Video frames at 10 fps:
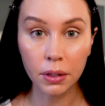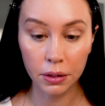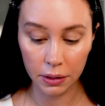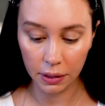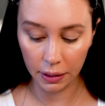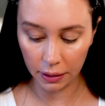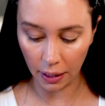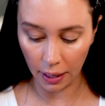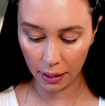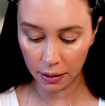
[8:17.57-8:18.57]
Just like
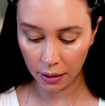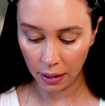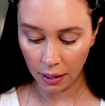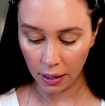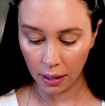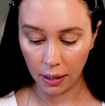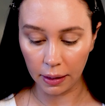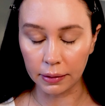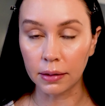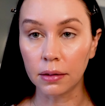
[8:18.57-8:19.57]
that.
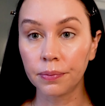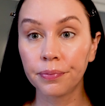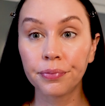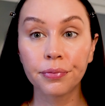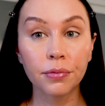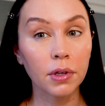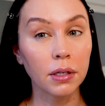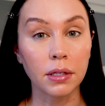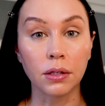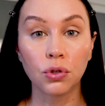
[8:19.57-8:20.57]
And
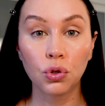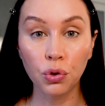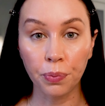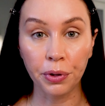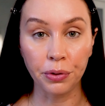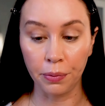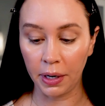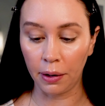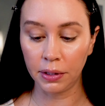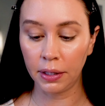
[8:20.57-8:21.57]
because it's super humid
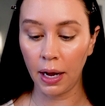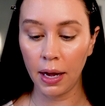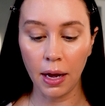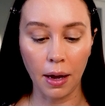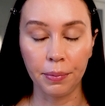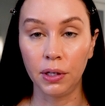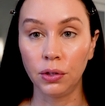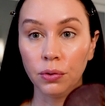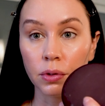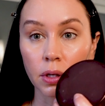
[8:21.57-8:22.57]
out today, I'm going
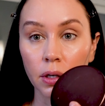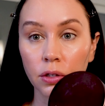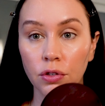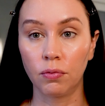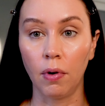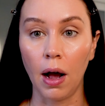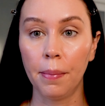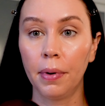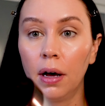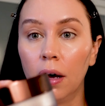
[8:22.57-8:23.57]
to use a
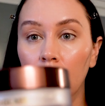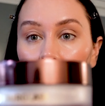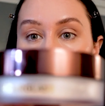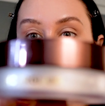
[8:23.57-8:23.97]
drop of the